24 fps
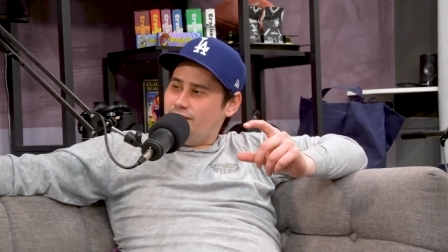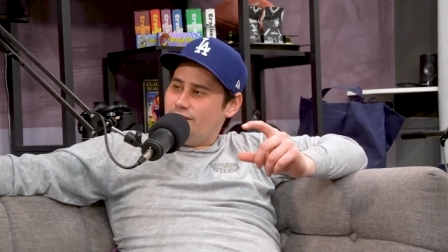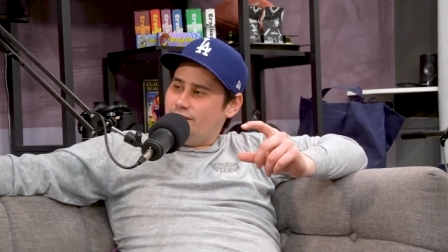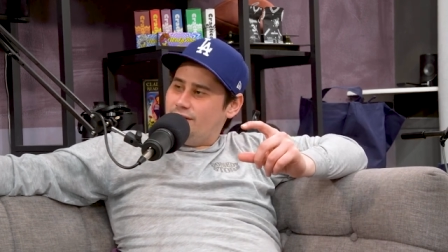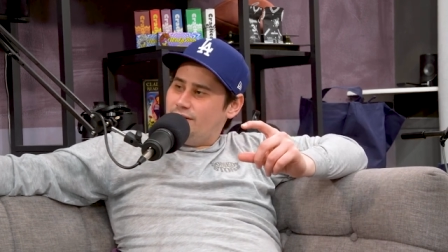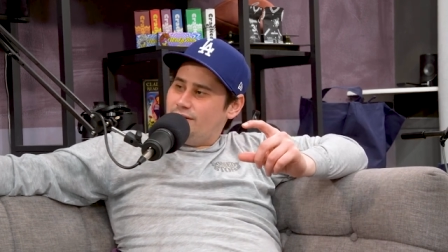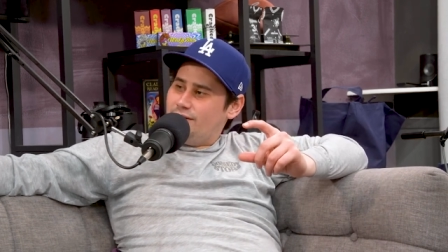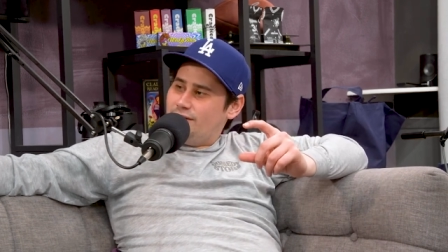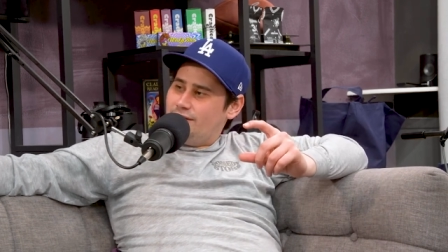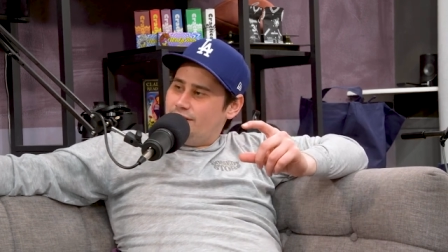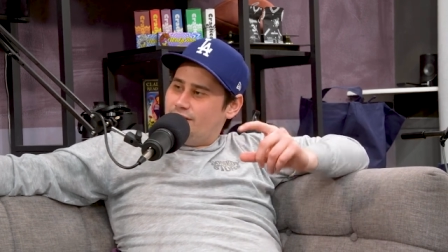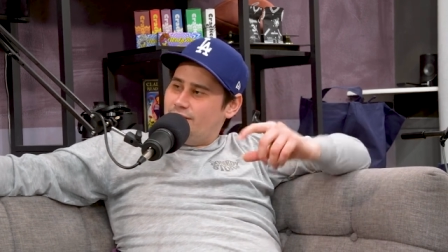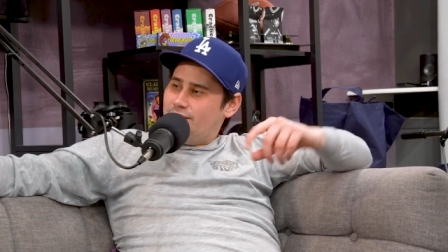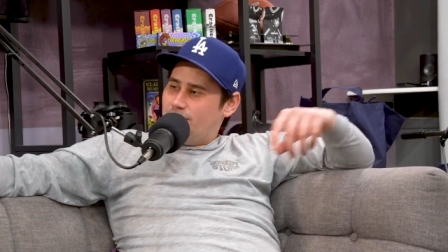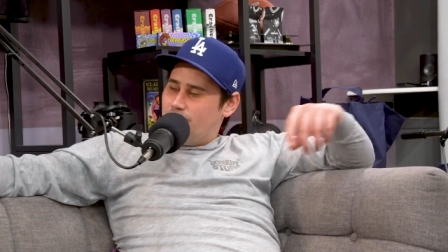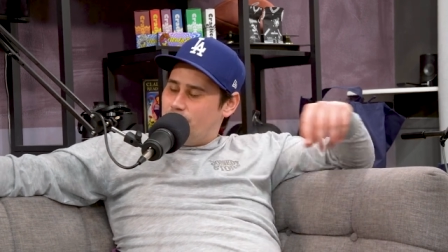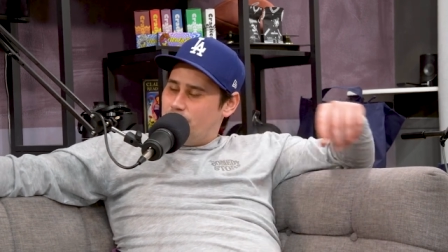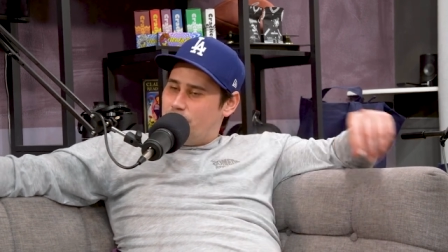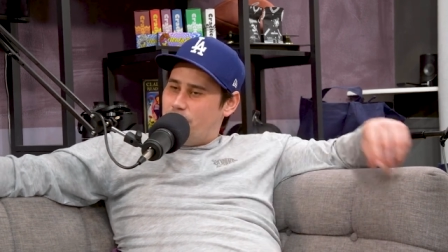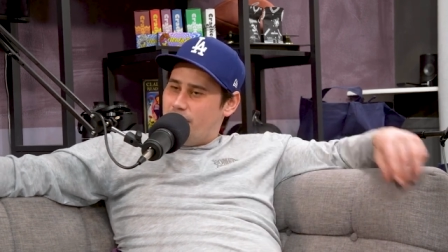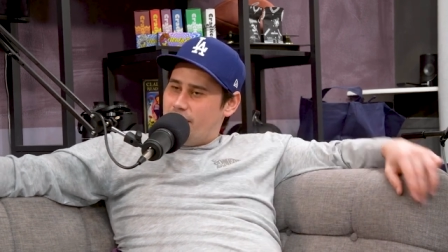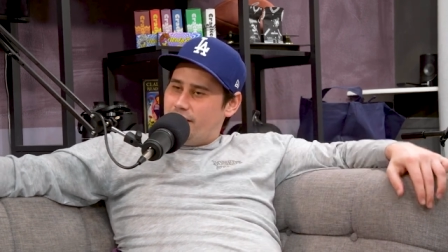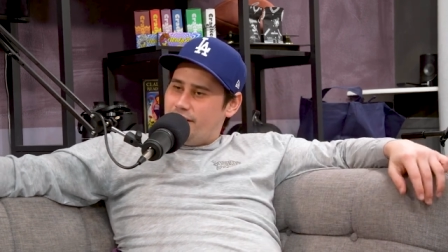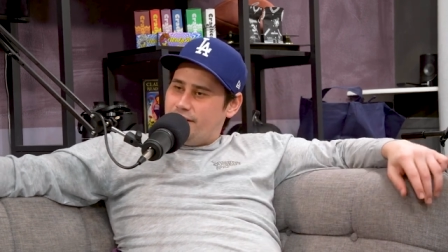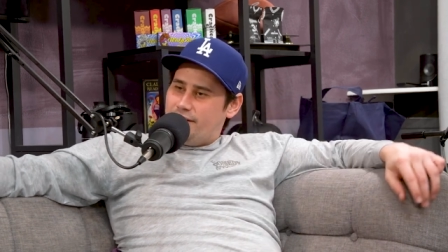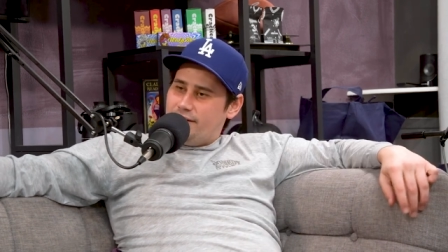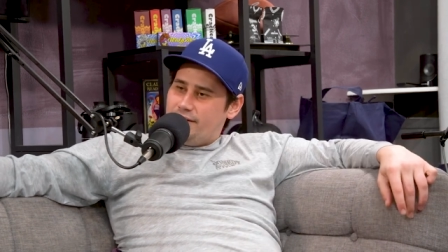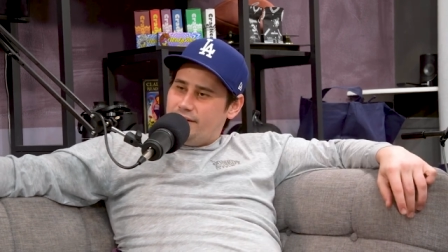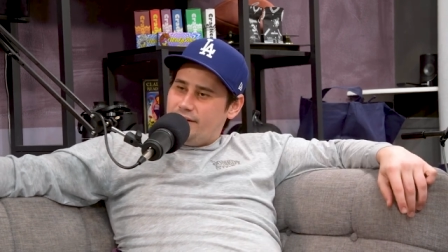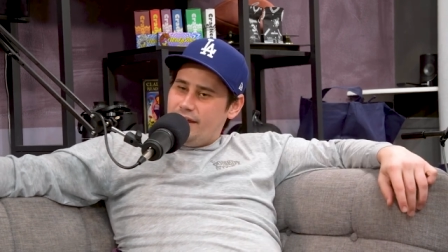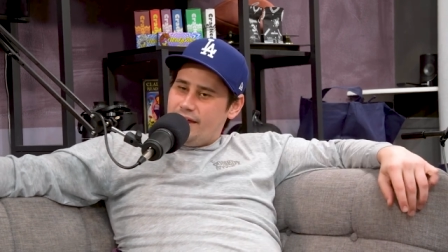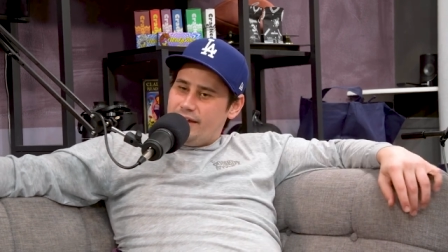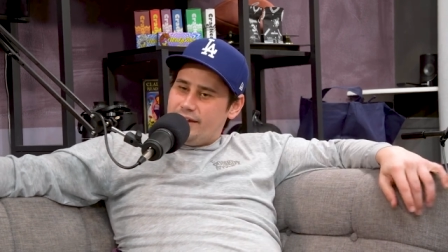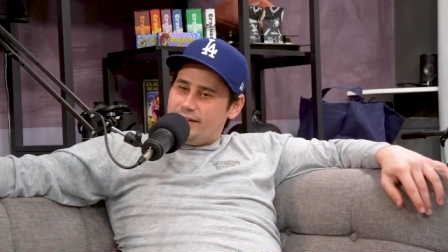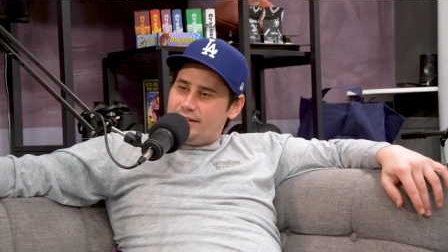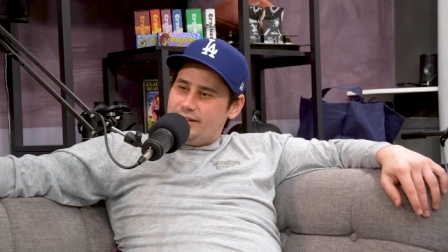Yeah, but
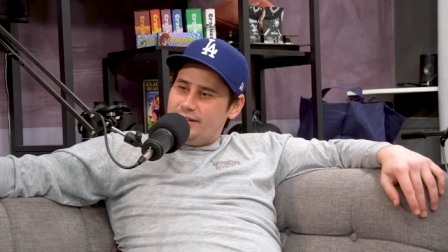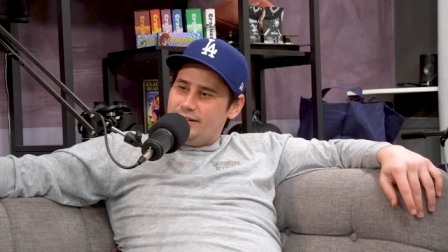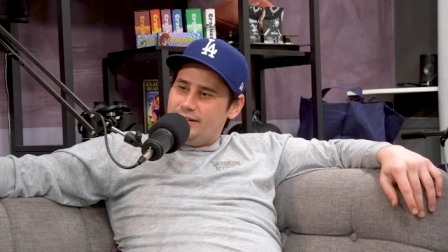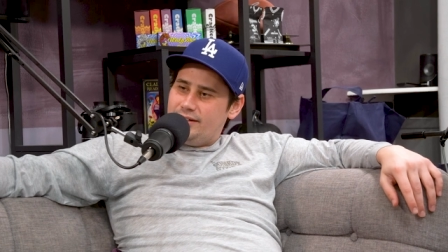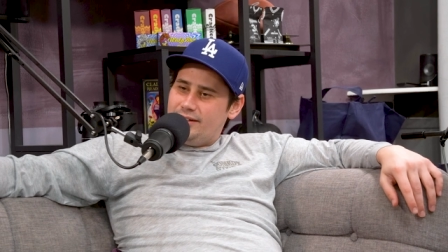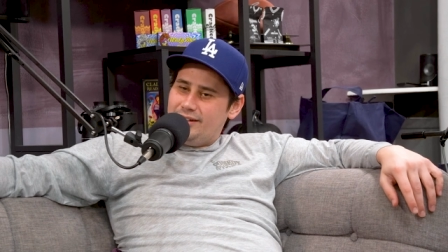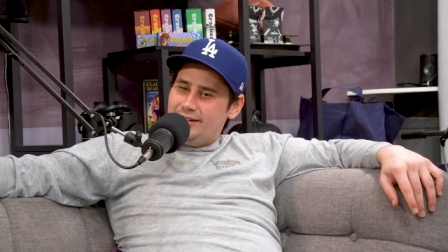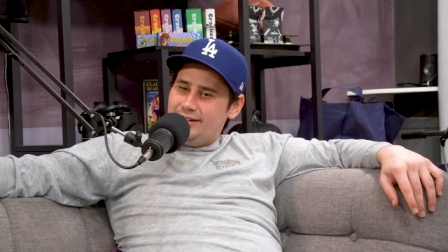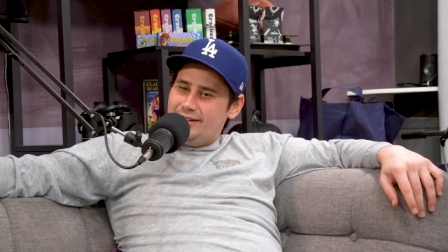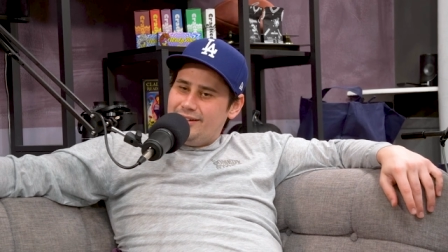like